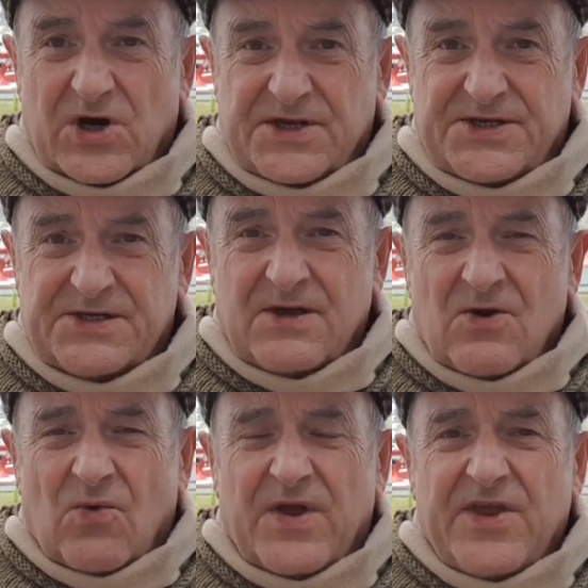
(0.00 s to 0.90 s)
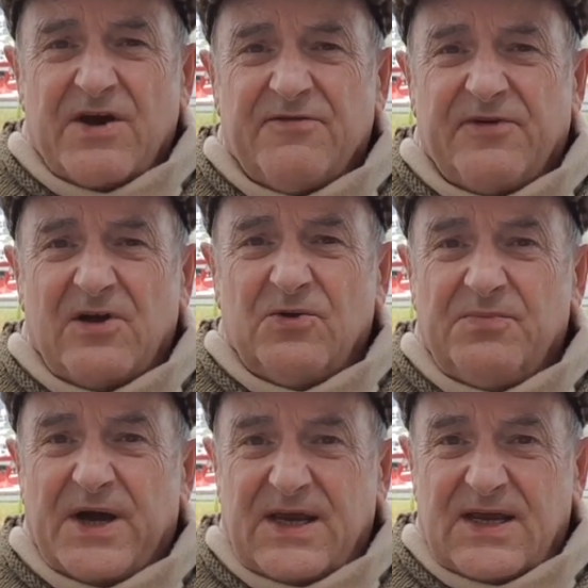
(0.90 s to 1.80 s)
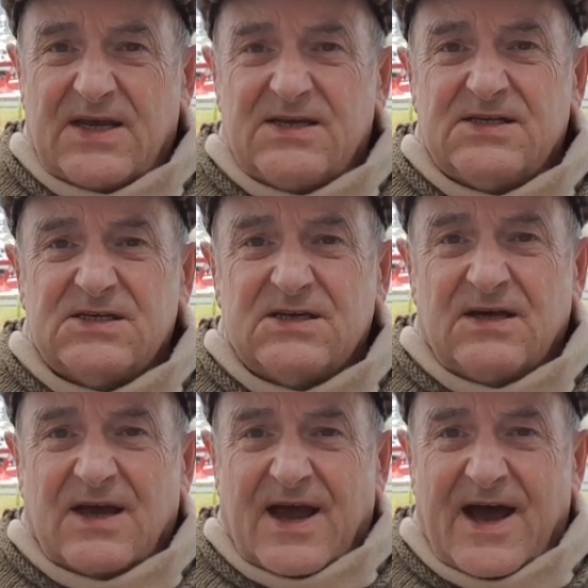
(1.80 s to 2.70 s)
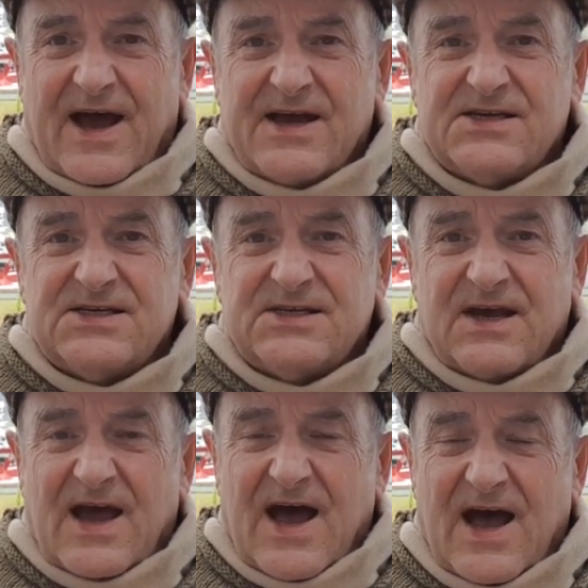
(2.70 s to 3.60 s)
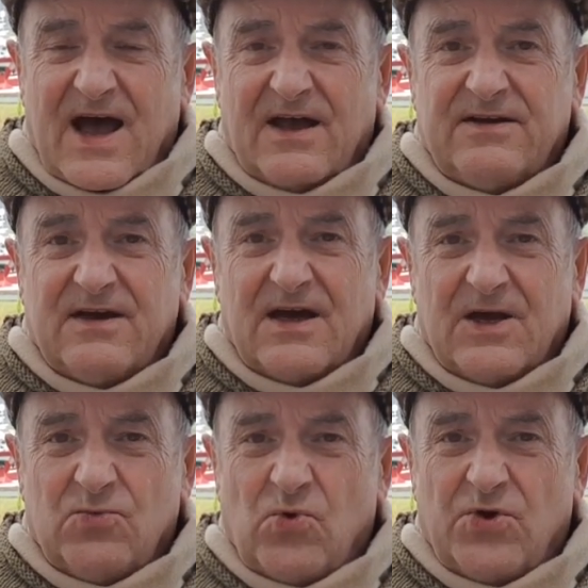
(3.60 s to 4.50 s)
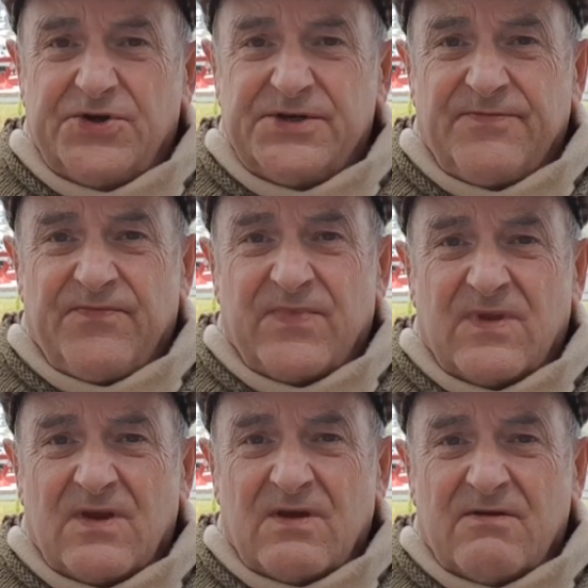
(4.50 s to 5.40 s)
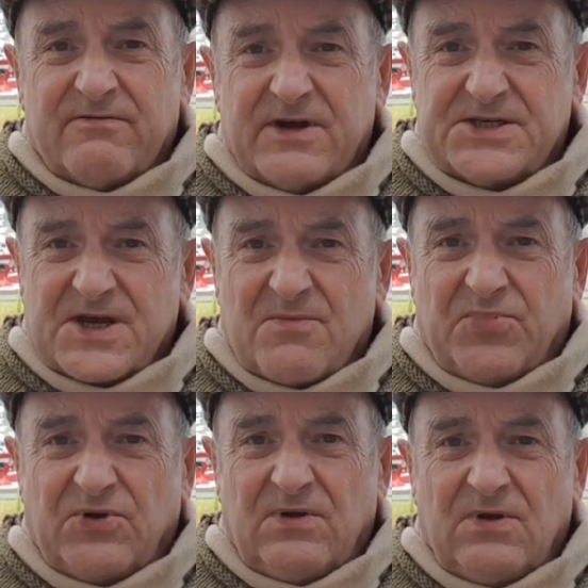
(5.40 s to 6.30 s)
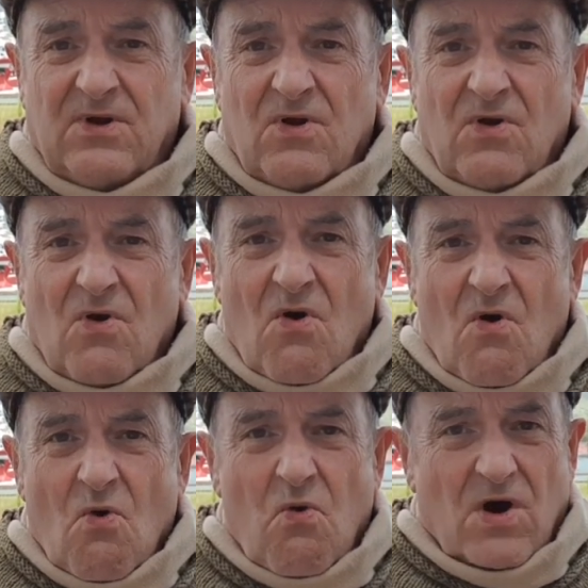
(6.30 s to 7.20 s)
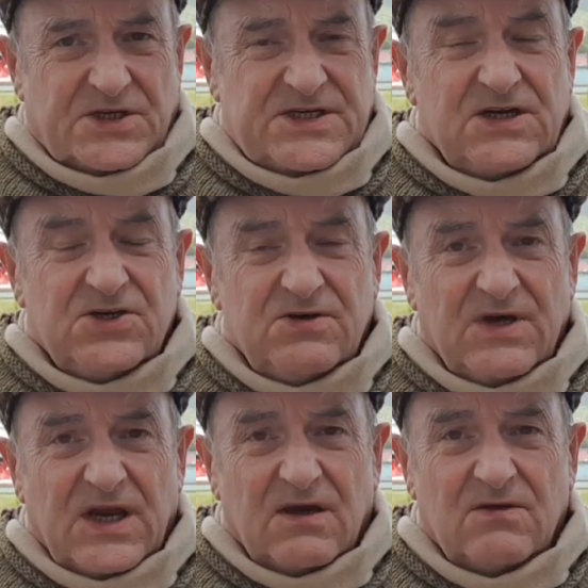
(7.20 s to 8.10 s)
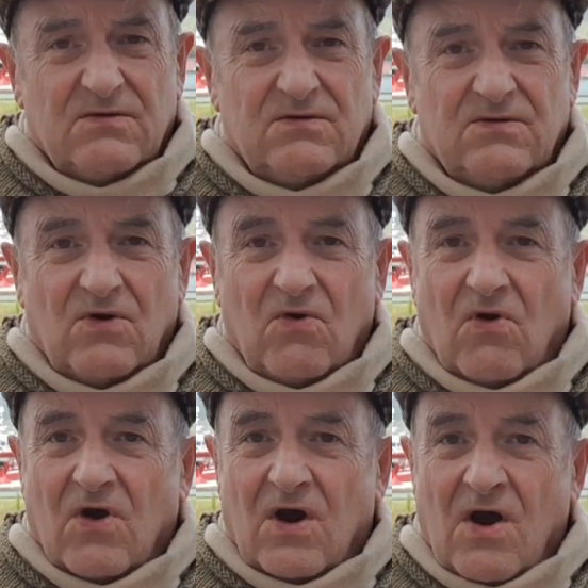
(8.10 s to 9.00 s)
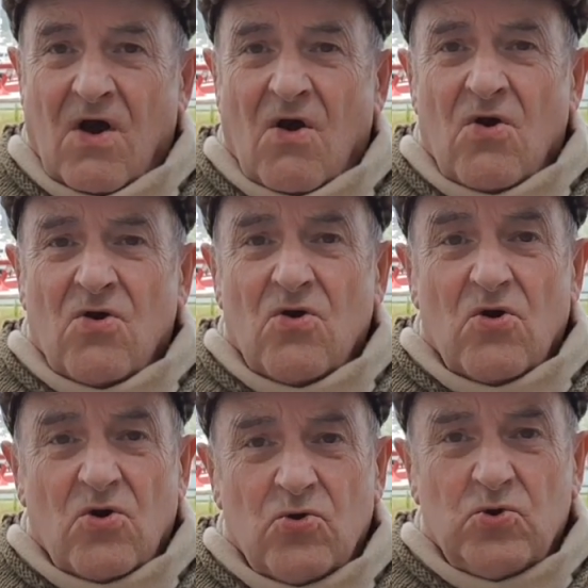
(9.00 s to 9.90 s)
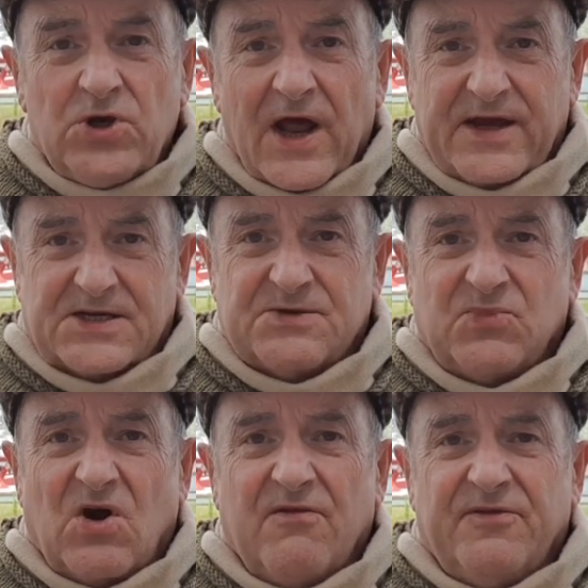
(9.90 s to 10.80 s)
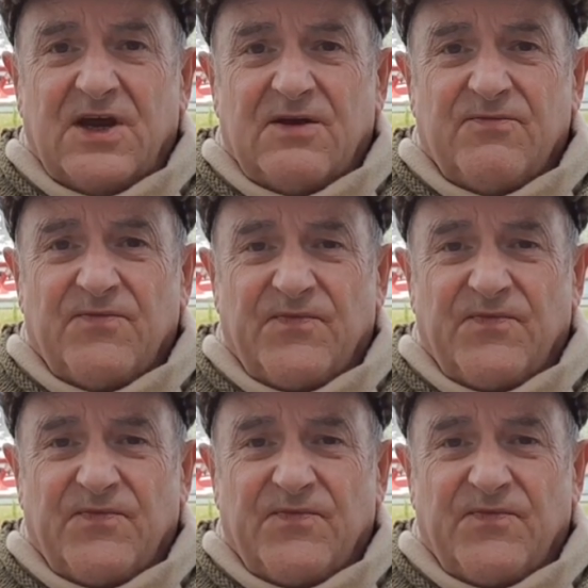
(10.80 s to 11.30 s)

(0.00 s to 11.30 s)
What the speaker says: words when they are followed by is, has, had, and would. For example, what's he doing? Or who'd like some coffee?